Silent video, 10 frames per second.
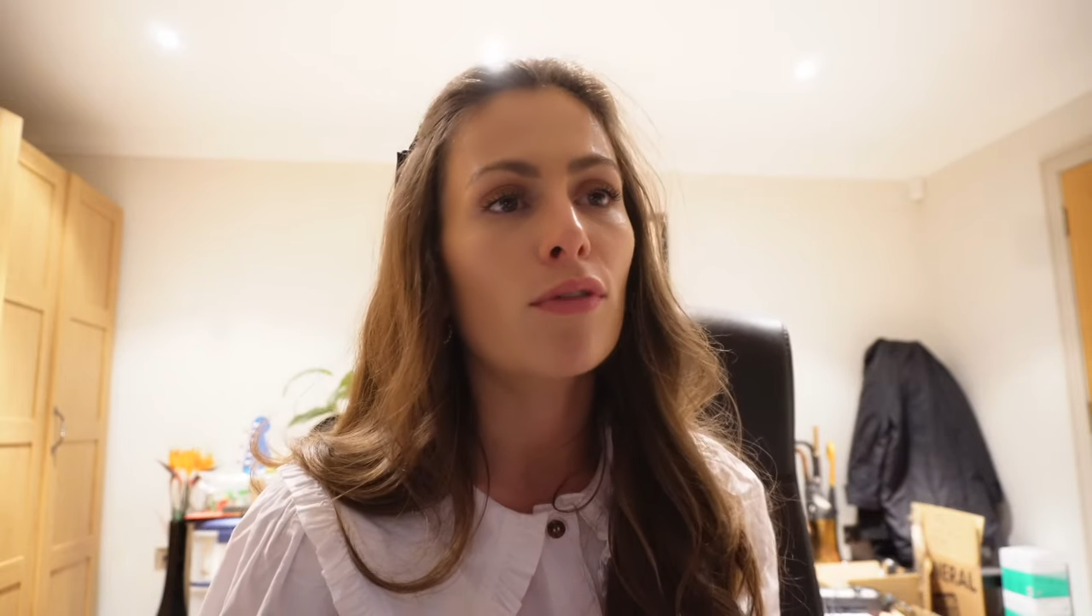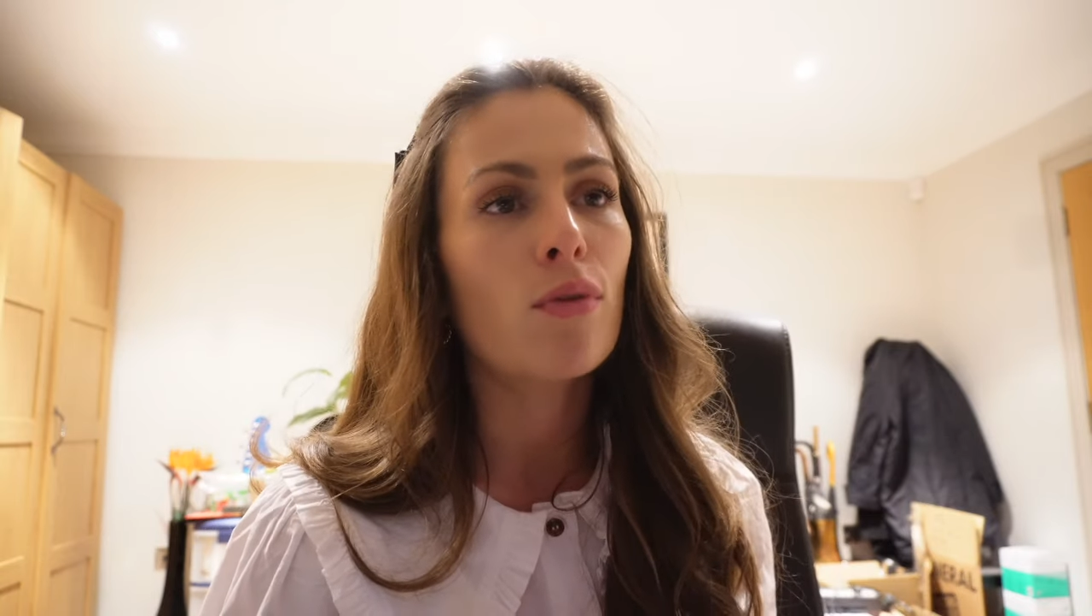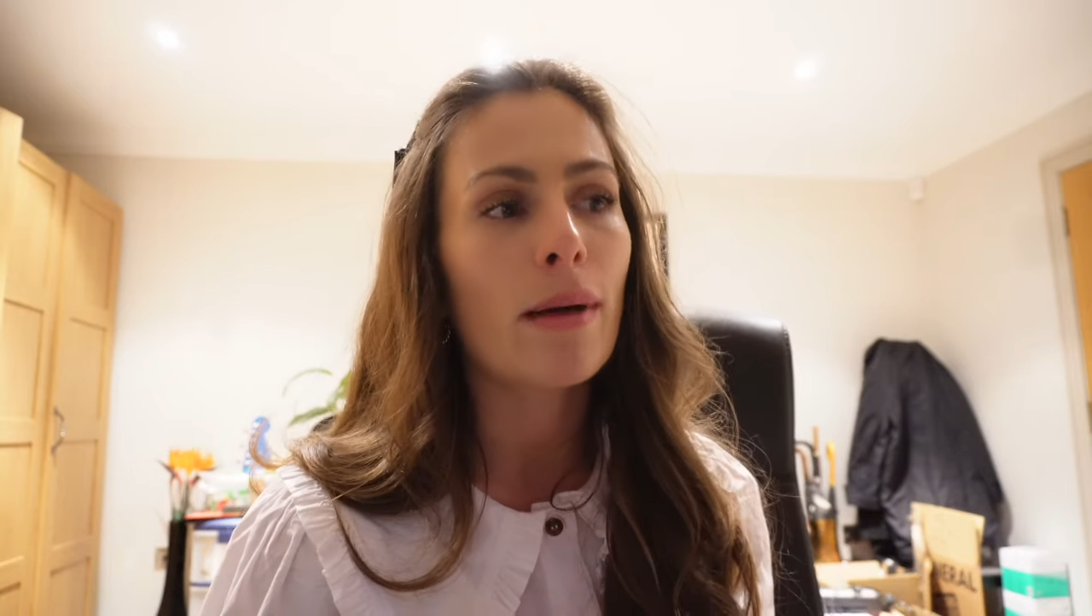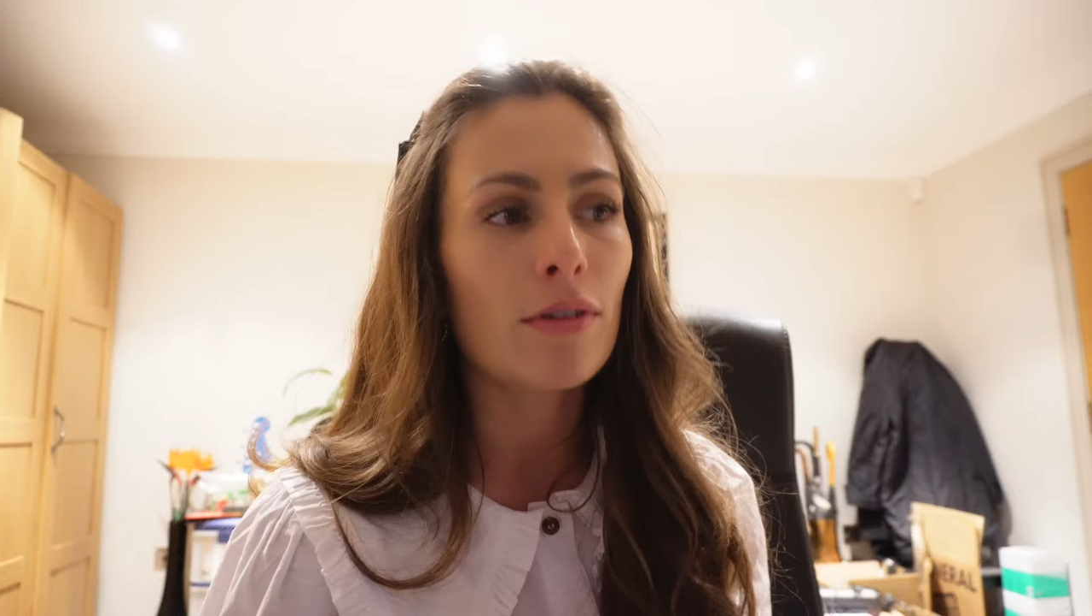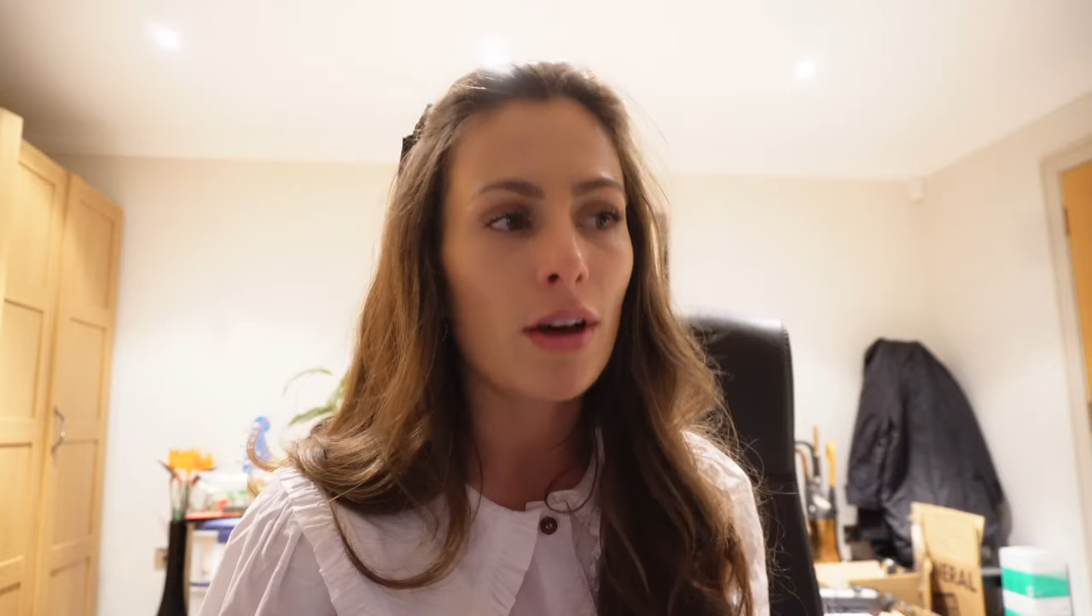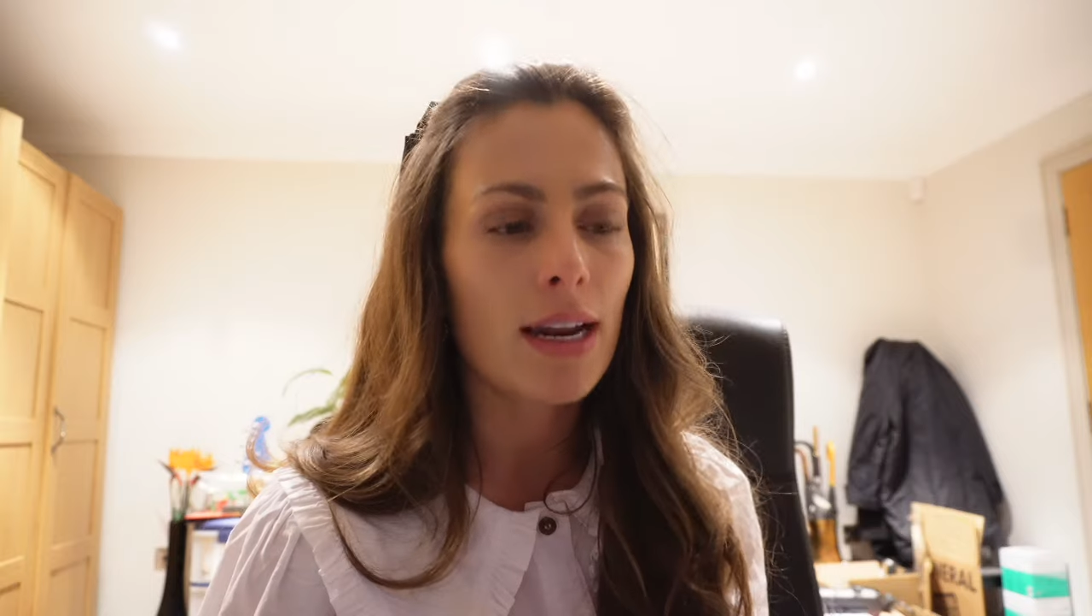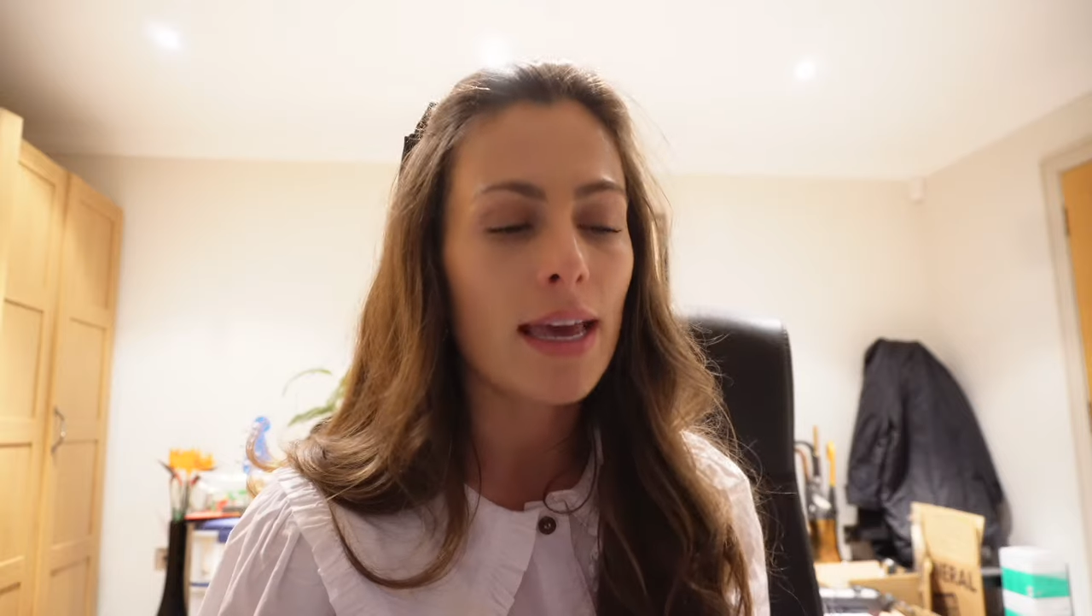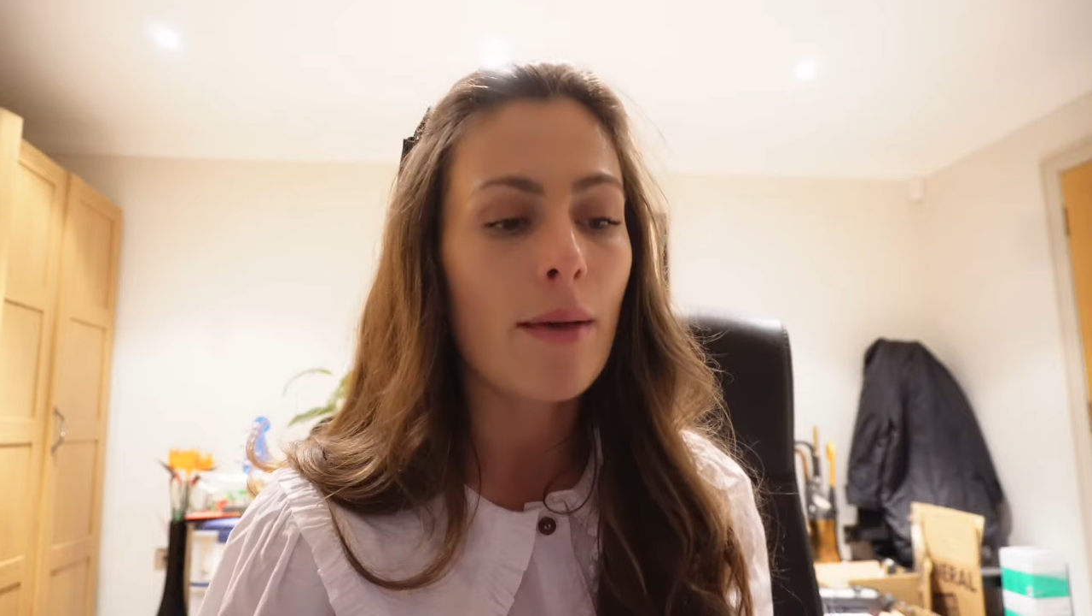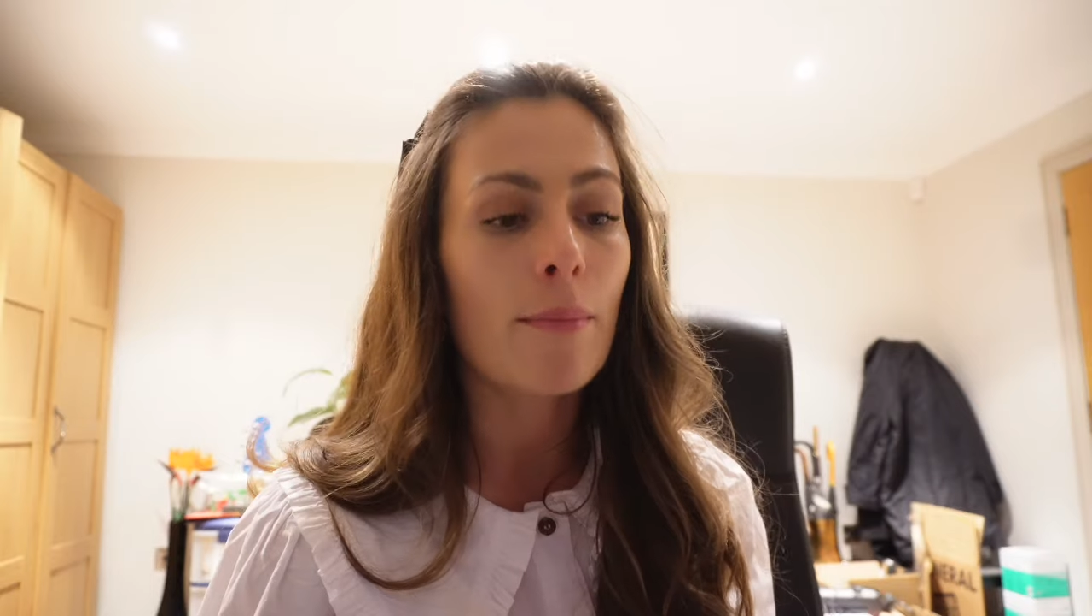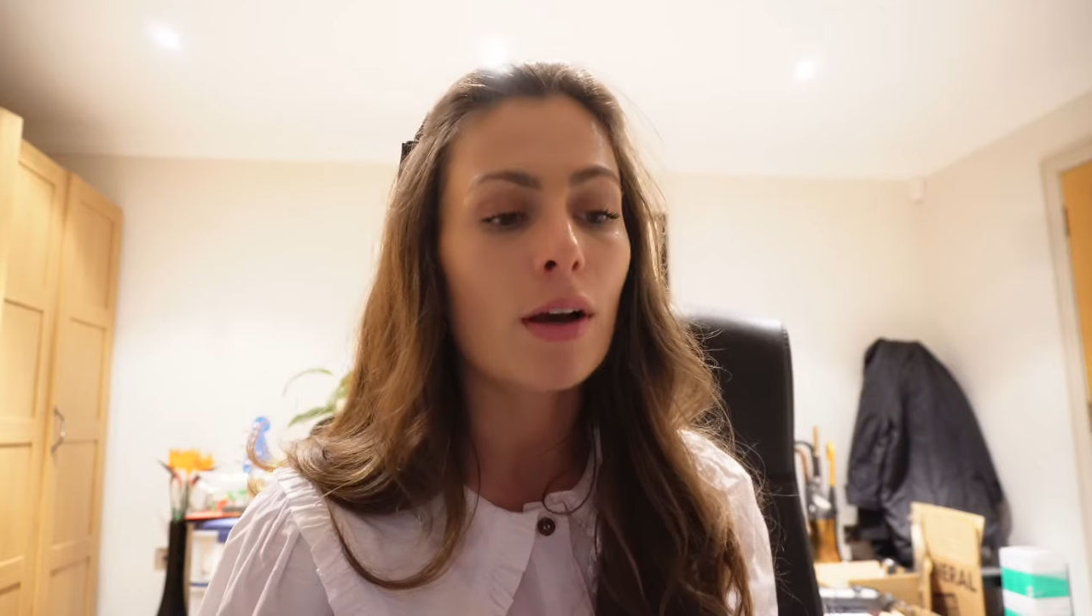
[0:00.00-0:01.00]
for about 9 a.m.